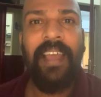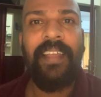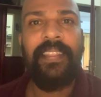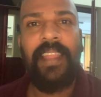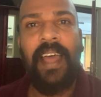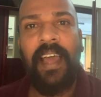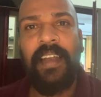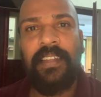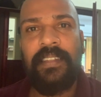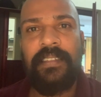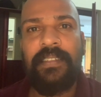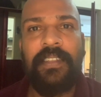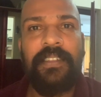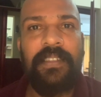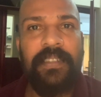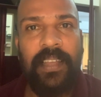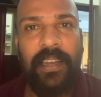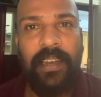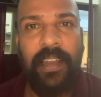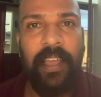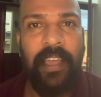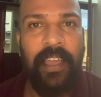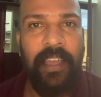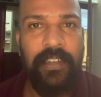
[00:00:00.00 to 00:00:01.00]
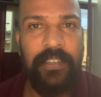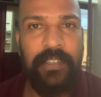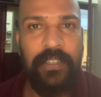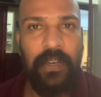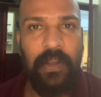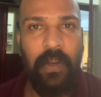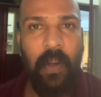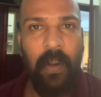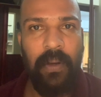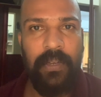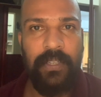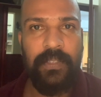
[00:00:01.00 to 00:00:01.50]
That is a sin against the
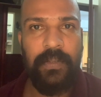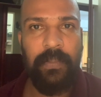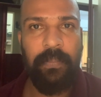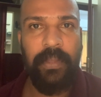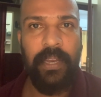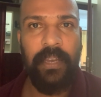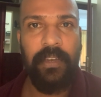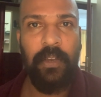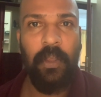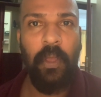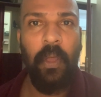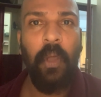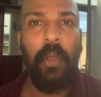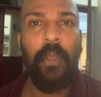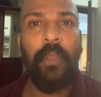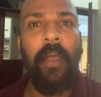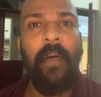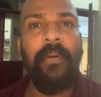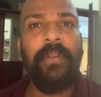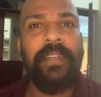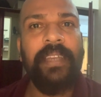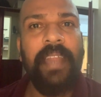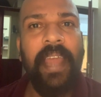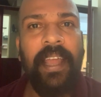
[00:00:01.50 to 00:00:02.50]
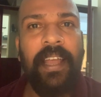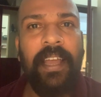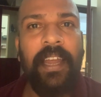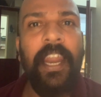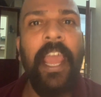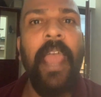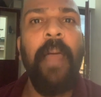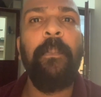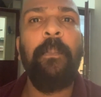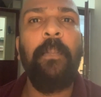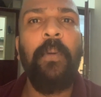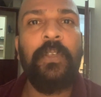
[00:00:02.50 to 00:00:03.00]
Holy Spirit. You have taken
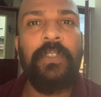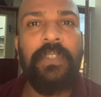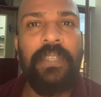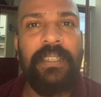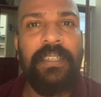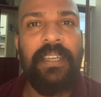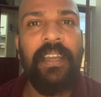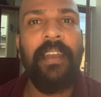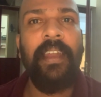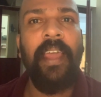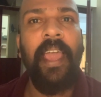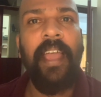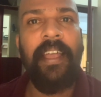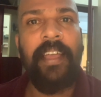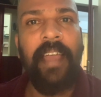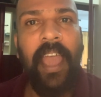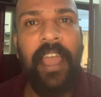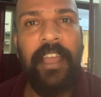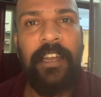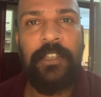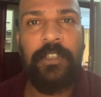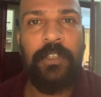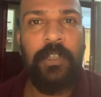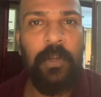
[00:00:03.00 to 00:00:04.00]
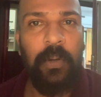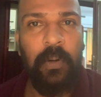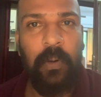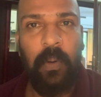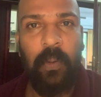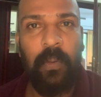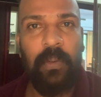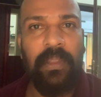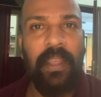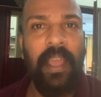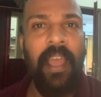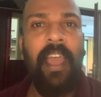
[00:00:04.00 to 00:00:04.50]
a position against
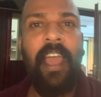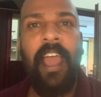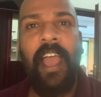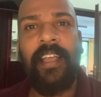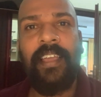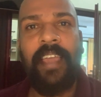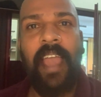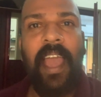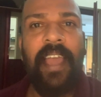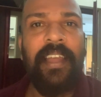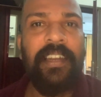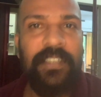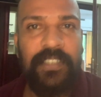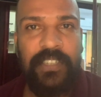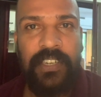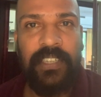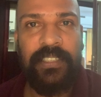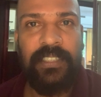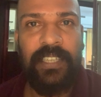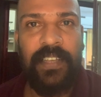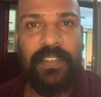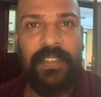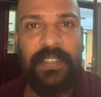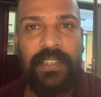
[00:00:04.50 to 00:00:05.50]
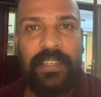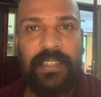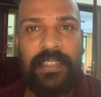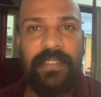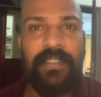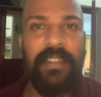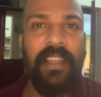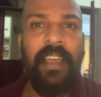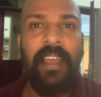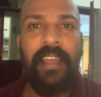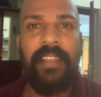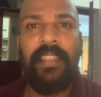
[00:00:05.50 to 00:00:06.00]
truth, against
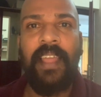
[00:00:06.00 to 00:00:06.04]
justice.